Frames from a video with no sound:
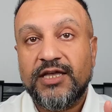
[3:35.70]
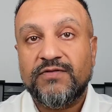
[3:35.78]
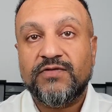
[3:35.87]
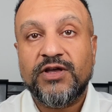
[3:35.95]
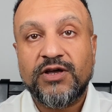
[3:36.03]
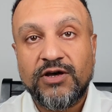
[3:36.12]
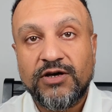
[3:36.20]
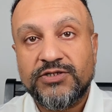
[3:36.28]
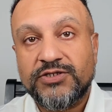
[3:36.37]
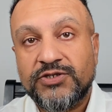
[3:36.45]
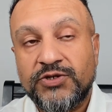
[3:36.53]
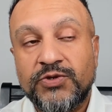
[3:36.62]
If I
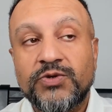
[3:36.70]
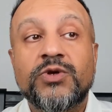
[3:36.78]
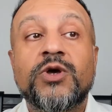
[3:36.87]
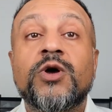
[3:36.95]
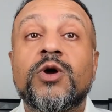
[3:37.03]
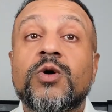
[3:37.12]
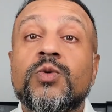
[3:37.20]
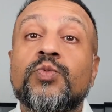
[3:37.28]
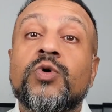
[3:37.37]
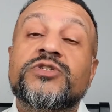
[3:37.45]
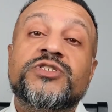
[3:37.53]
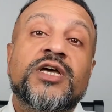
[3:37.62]
asked you,
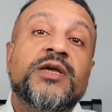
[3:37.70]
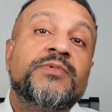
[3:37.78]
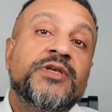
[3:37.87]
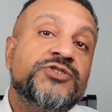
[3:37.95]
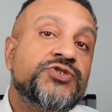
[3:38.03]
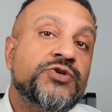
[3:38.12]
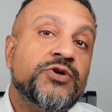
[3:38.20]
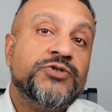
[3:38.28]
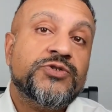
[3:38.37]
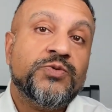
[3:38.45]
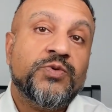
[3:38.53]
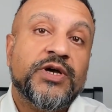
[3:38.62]
what time did you go
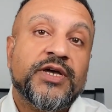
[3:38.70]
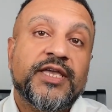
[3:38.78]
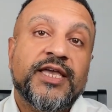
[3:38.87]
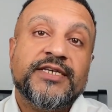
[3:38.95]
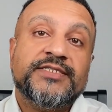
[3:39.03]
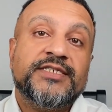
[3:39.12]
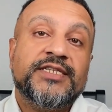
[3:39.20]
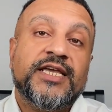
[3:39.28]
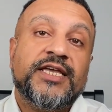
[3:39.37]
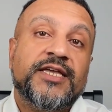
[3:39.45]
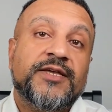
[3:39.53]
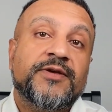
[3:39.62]
to work
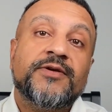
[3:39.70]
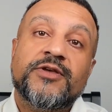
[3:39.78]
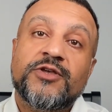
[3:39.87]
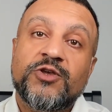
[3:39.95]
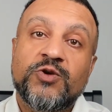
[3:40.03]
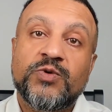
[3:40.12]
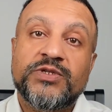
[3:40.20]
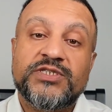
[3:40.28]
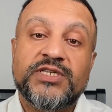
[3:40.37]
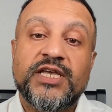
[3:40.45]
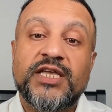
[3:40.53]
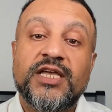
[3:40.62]
yesterday? You would
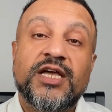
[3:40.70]
say,